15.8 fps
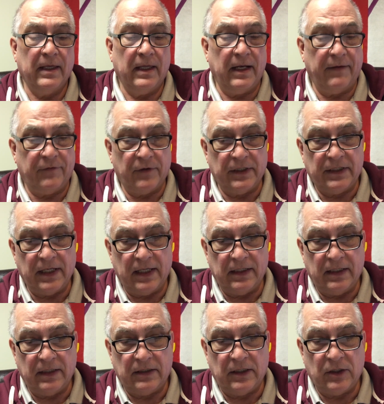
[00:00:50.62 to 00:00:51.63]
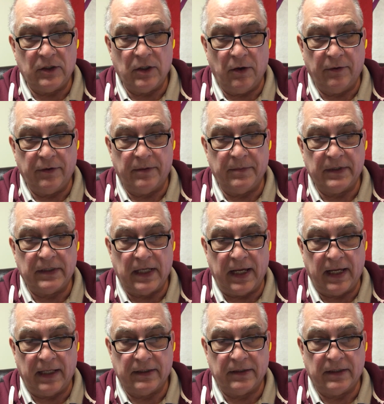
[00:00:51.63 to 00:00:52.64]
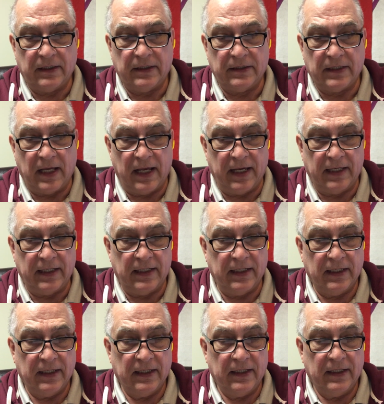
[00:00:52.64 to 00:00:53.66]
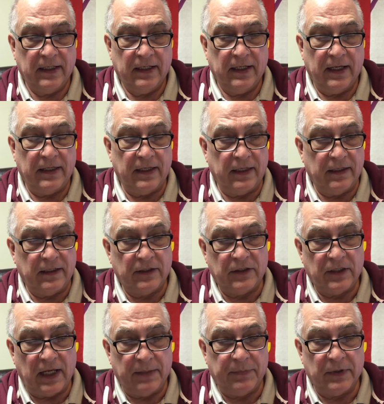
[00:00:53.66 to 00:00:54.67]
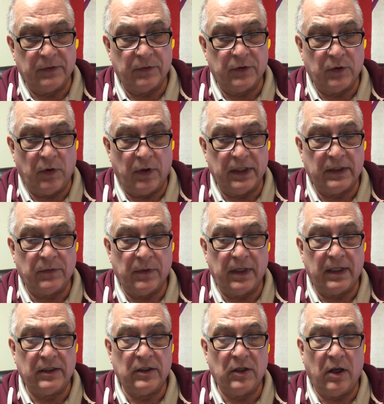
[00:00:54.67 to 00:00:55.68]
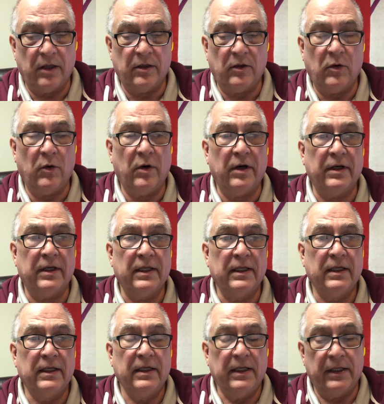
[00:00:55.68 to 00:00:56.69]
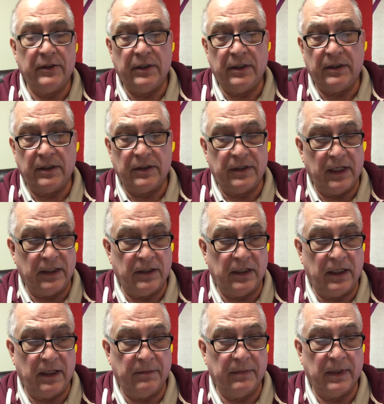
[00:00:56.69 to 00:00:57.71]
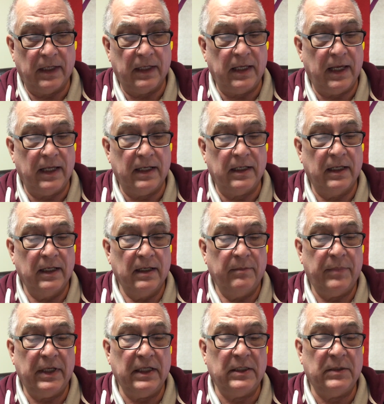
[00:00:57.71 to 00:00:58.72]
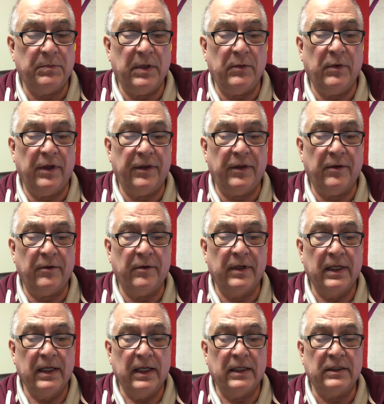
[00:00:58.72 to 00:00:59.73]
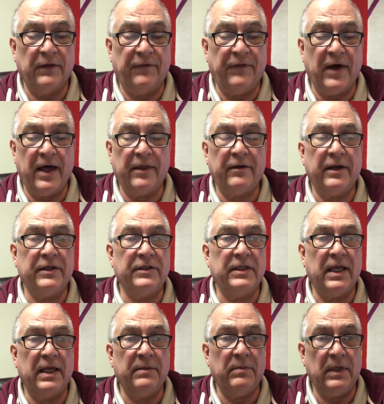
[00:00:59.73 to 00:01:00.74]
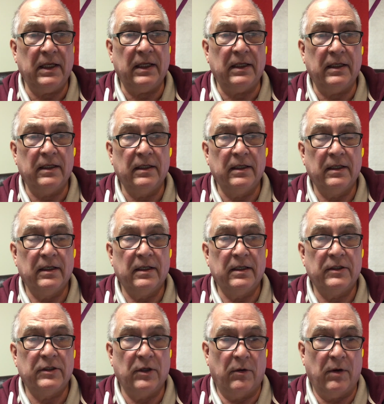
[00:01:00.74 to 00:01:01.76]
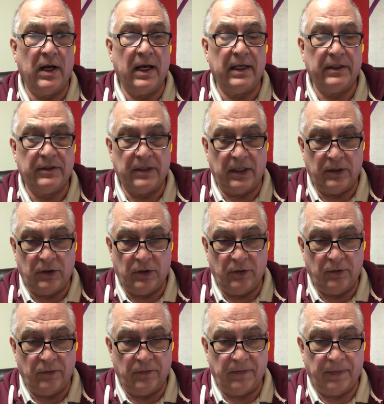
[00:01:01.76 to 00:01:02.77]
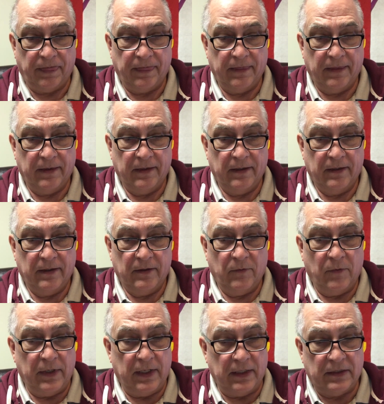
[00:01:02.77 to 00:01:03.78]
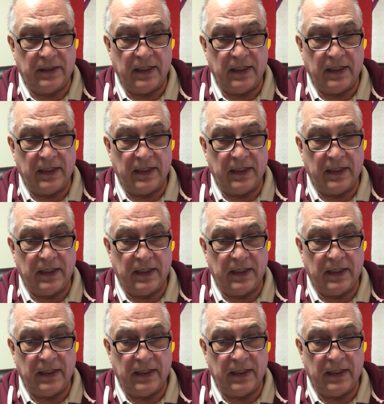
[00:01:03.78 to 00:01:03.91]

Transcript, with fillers: And after he said this, he showed them his hands and his side. And then the disciples rejoiced when they saw the Lord. And Jesus said to them again, Peace be with you. As the Father has sent me, so I send you. When he had